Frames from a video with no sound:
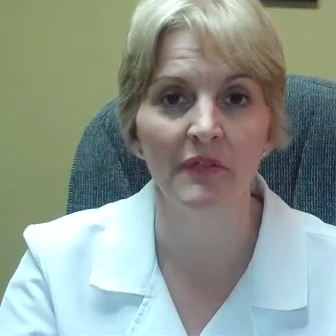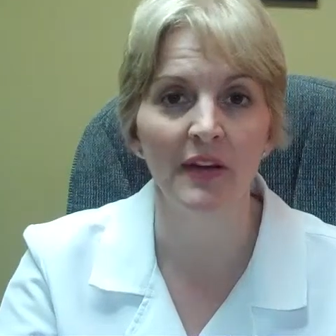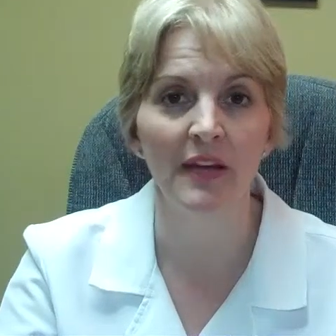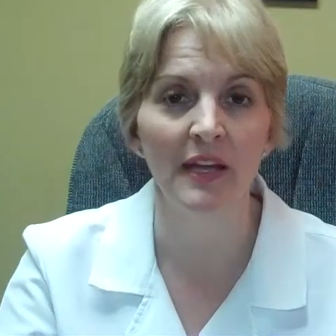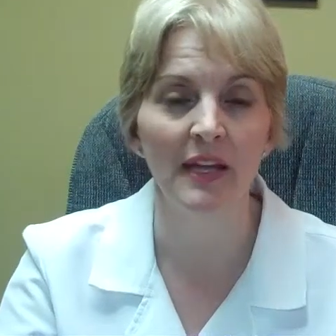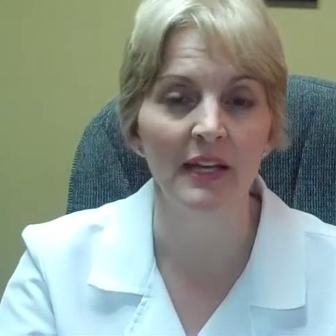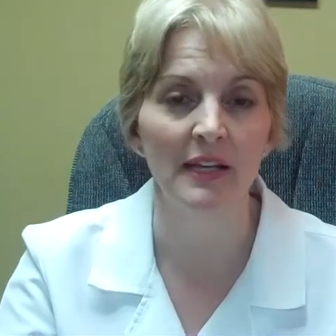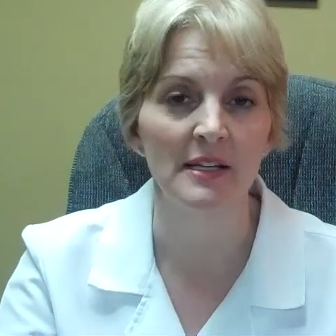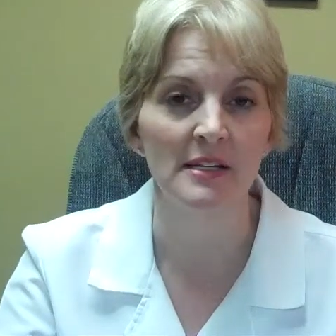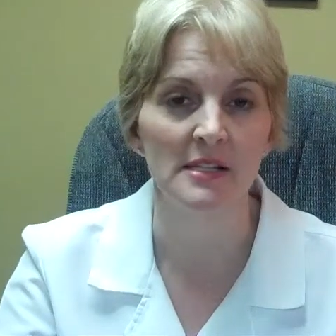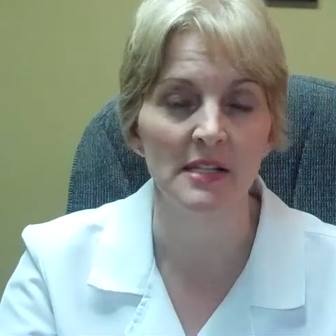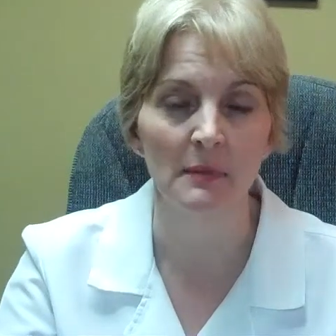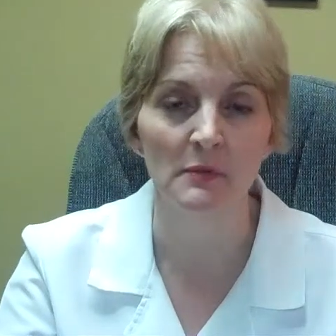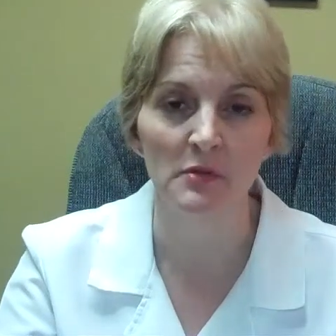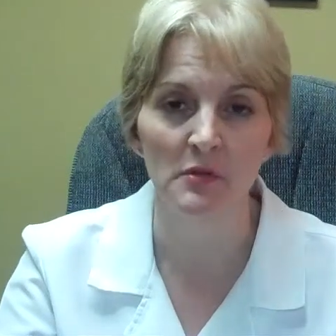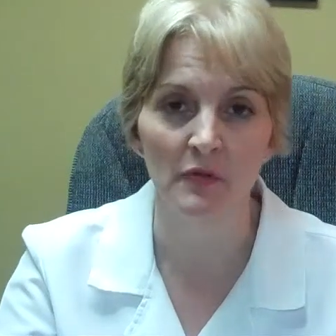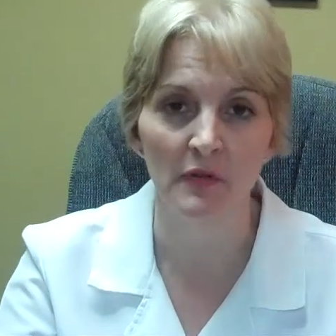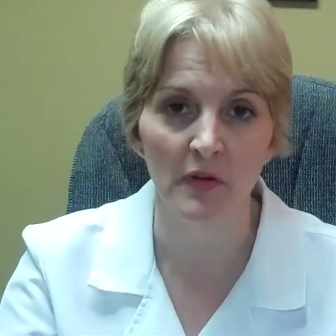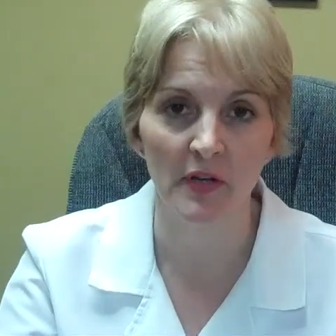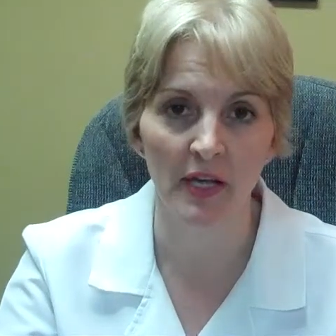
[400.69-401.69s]
I can accept
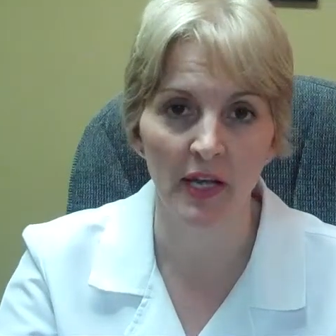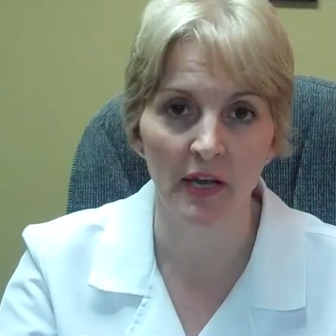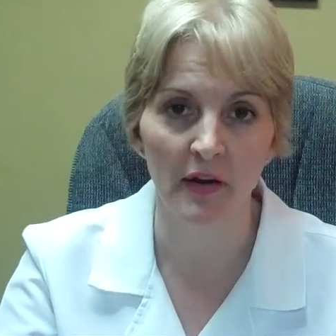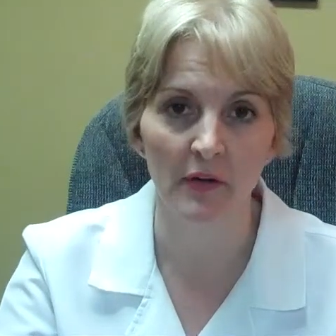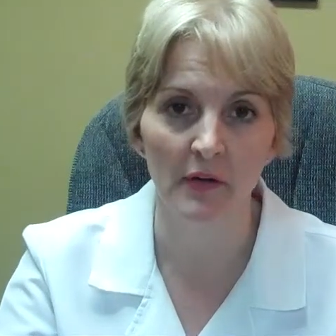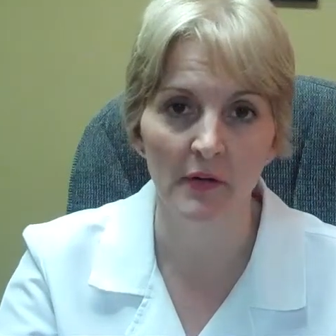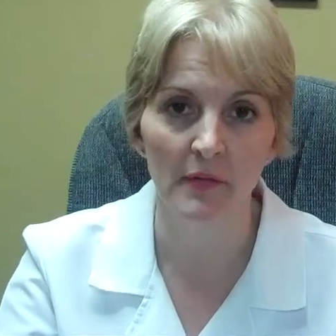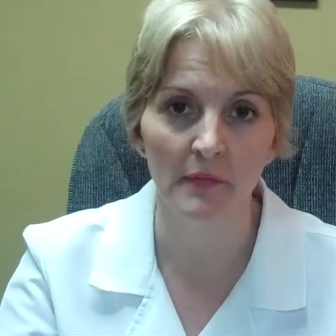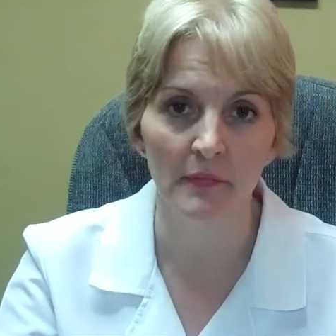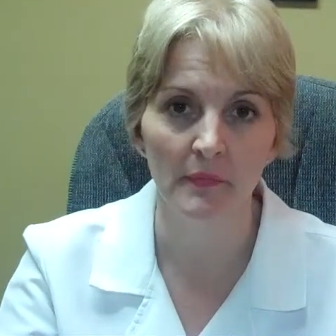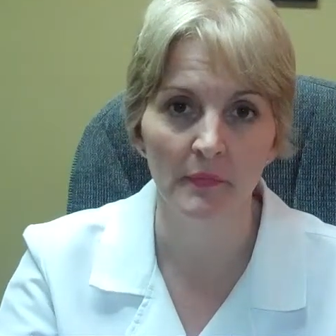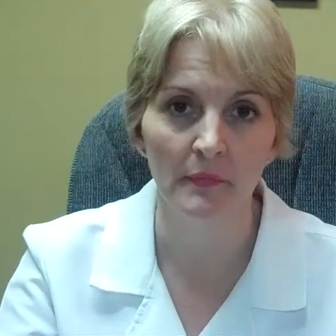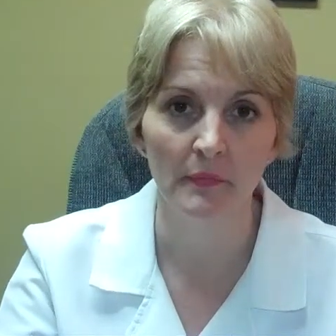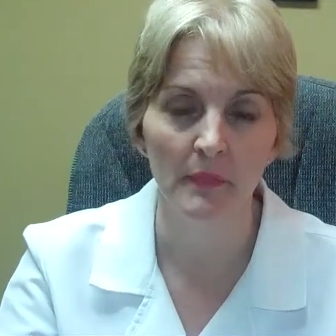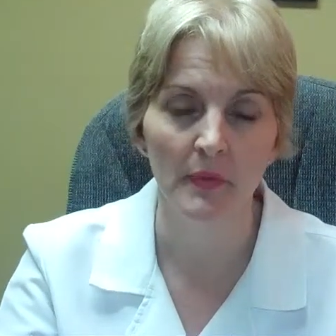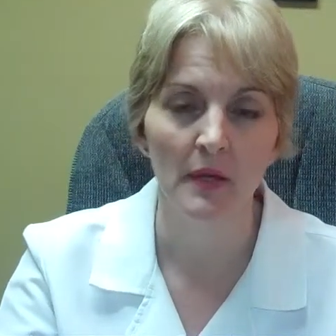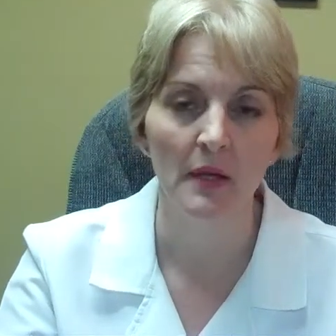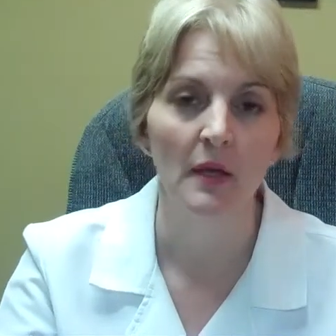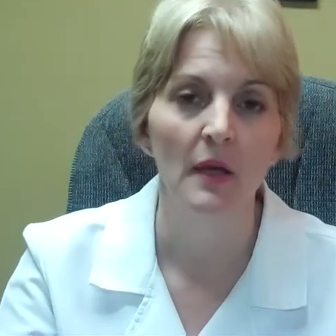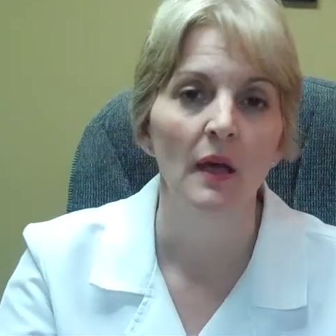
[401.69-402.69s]
you for care
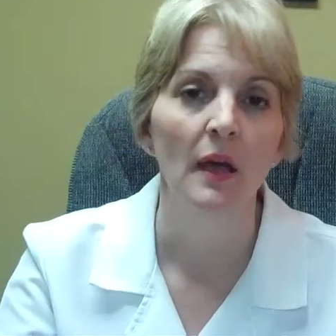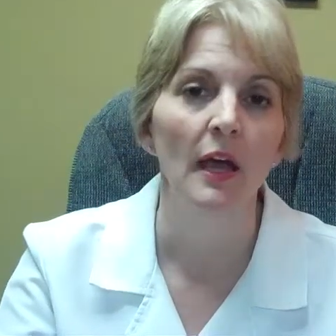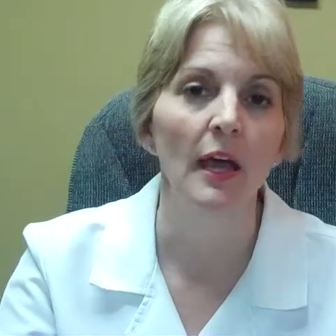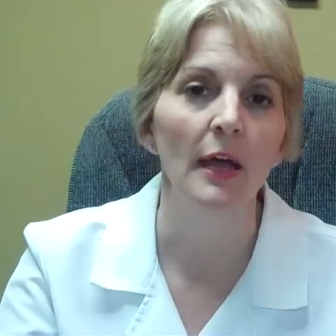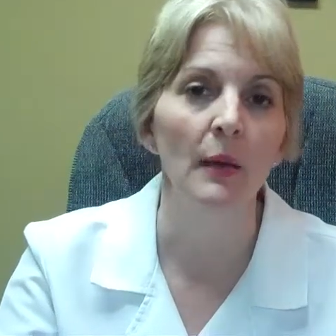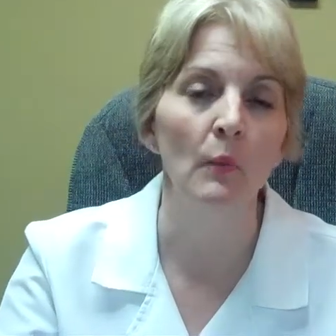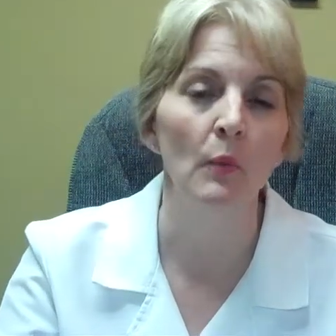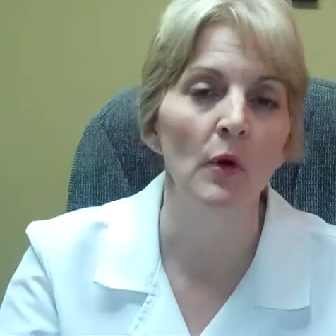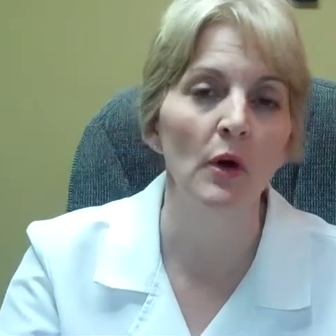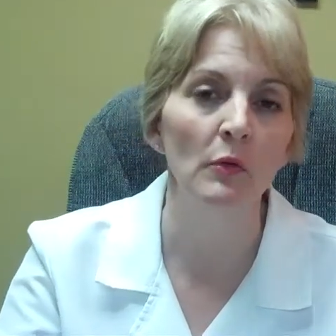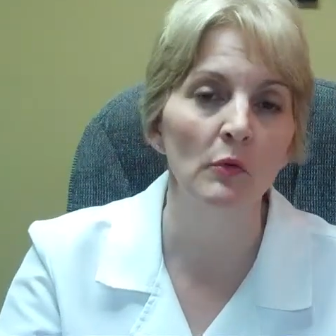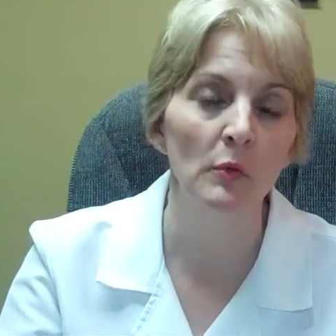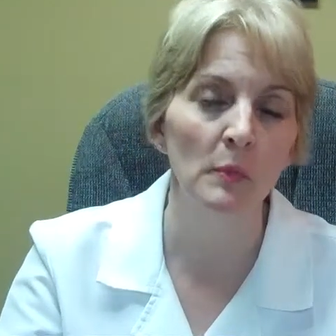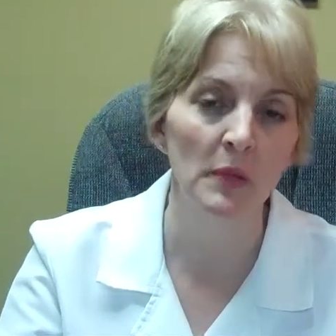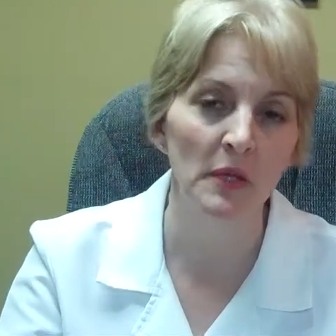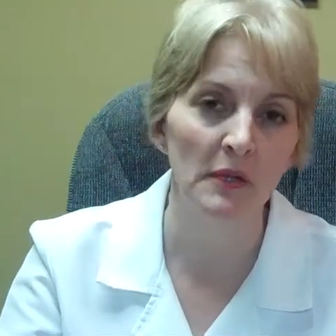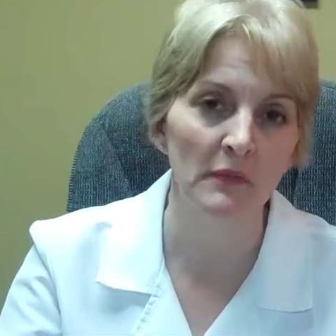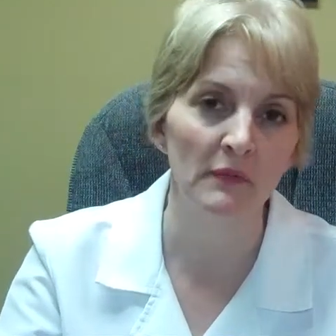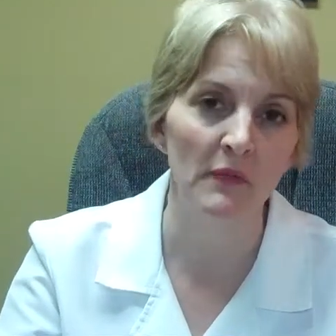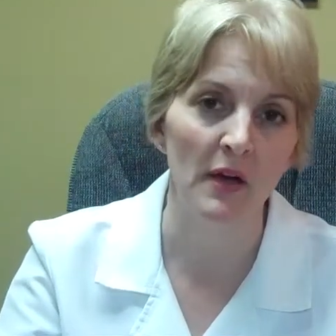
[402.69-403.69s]
and what would
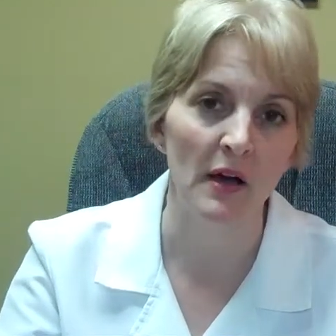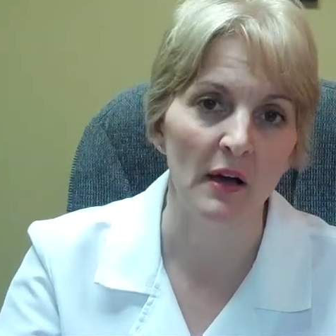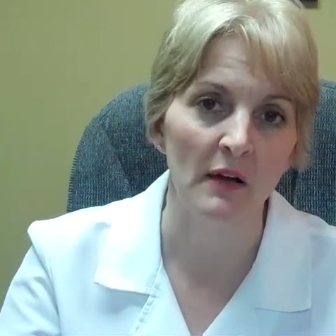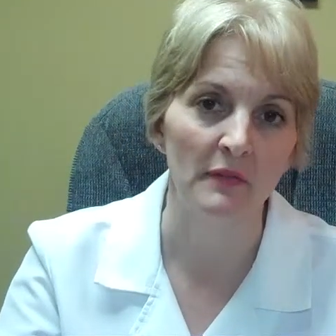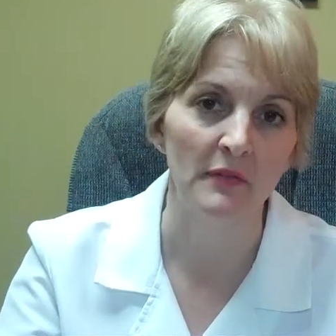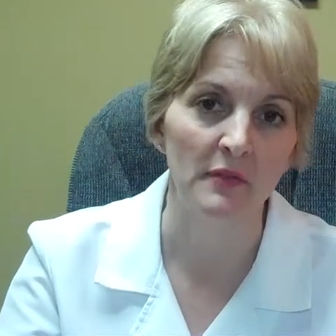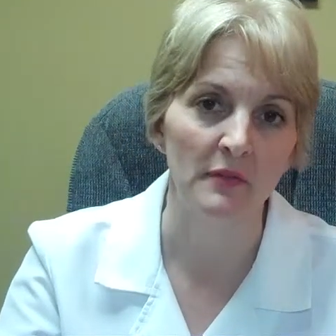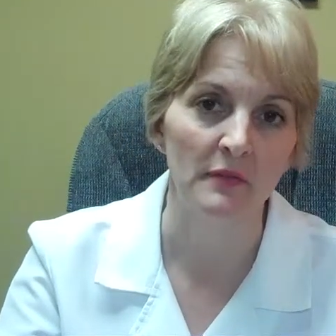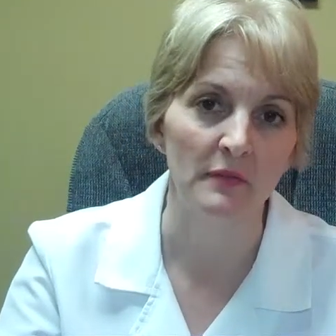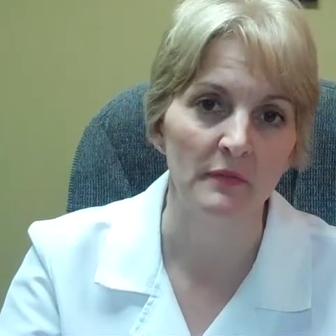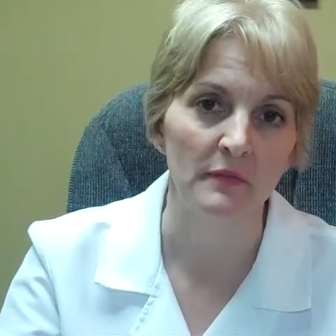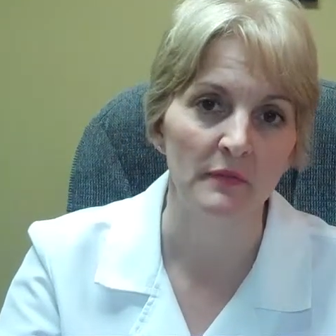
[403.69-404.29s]
be involved.